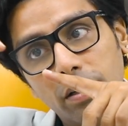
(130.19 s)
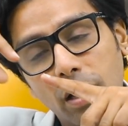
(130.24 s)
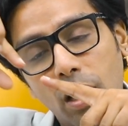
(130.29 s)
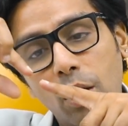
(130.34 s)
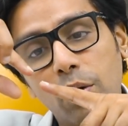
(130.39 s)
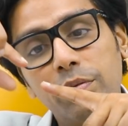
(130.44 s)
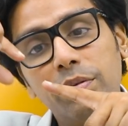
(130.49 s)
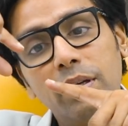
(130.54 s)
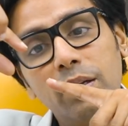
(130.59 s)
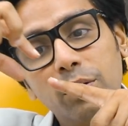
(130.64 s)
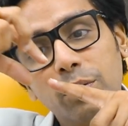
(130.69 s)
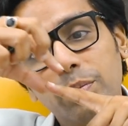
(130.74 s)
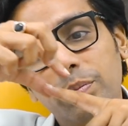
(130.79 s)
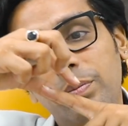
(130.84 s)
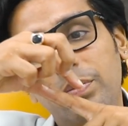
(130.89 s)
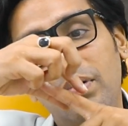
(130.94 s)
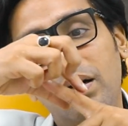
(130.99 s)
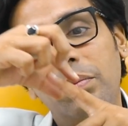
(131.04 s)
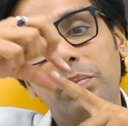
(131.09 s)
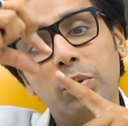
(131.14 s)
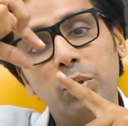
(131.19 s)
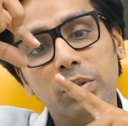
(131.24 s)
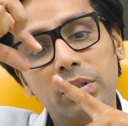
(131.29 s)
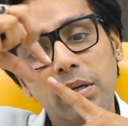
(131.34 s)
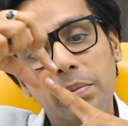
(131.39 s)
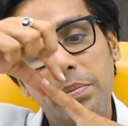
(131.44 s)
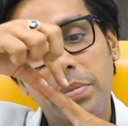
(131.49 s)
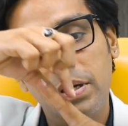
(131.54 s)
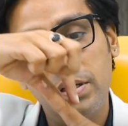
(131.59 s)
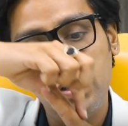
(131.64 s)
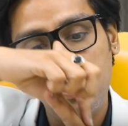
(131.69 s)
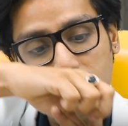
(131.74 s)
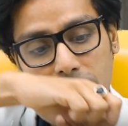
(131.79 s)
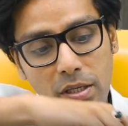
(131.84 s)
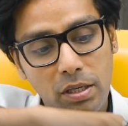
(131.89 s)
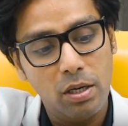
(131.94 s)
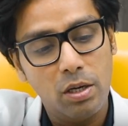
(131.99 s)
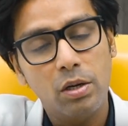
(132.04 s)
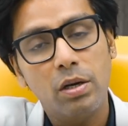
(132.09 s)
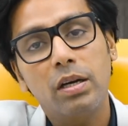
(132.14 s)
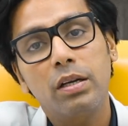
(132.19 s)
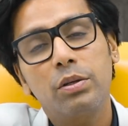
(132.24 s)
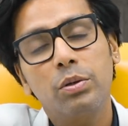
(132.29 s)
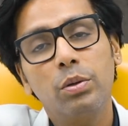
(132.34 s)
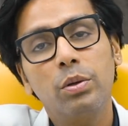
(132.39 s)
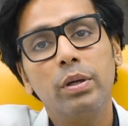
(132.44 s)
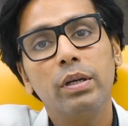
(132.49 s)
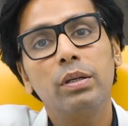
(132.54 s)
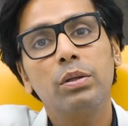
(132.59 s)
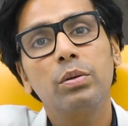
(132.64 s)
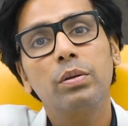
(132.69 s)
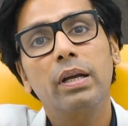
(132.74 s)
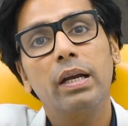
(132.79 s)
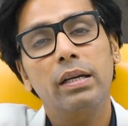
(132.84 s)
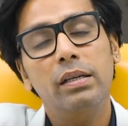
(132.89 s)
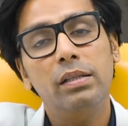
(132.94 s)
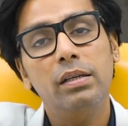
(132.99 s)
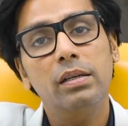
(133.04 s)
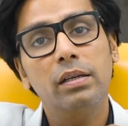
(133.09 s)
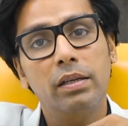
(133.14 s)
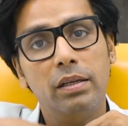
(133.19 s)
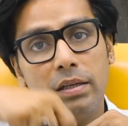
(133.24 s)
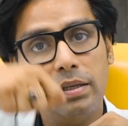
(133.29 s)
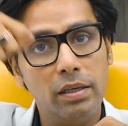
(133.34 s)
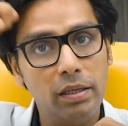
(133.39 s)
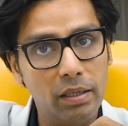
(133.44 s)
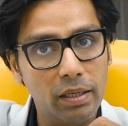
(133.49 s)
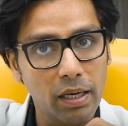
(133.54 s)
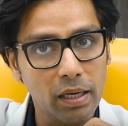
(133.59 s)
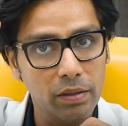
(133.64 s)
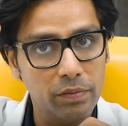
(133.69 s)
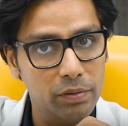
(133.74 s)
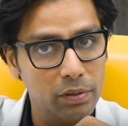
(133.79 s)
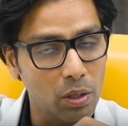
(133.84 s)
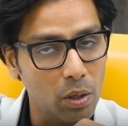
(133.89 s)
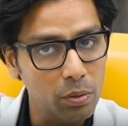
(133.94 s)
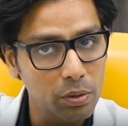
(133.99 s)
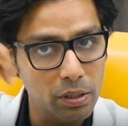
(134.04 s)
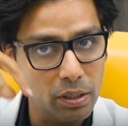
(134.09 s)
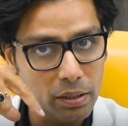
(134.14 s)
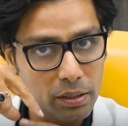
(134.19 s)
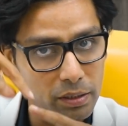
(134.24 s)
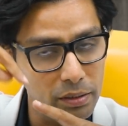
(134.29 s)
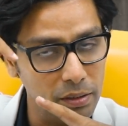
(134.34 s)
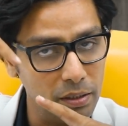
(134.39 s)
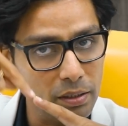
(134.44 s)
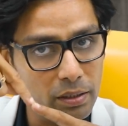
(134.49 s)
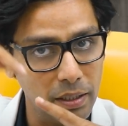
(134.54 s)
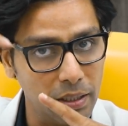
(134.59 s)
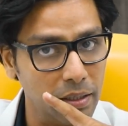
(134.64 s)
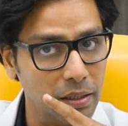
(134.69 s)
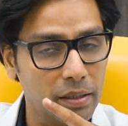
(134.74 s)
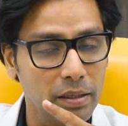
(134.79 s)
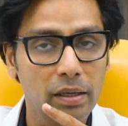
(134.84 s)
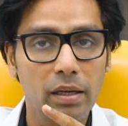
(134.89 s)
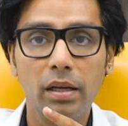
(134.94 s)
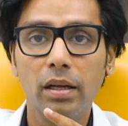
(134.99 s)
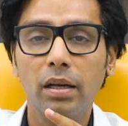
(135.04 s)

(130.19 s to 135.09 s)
How will you put the punch, and how are you going to get the hair intact without cutting the hair?